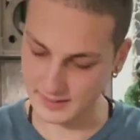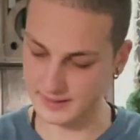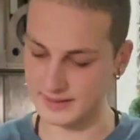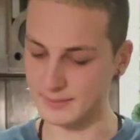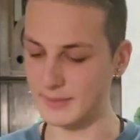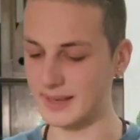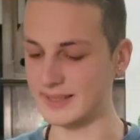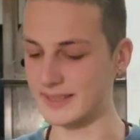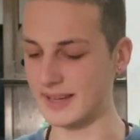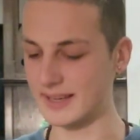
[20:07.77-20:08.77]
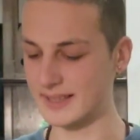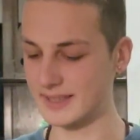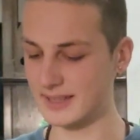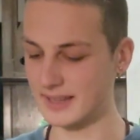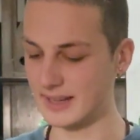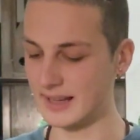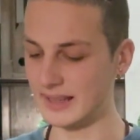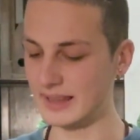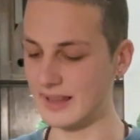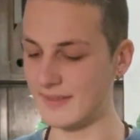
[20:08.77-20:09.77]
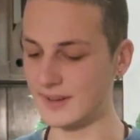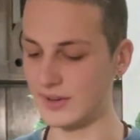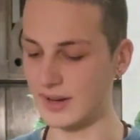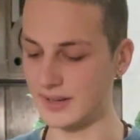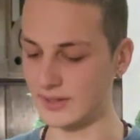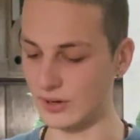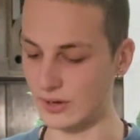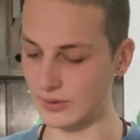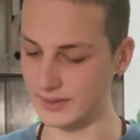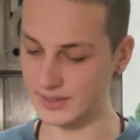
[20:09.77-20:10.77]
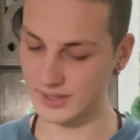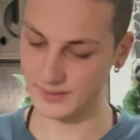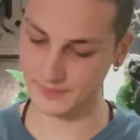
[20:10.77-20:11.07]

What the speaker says: The smell is nice, lavender and orange.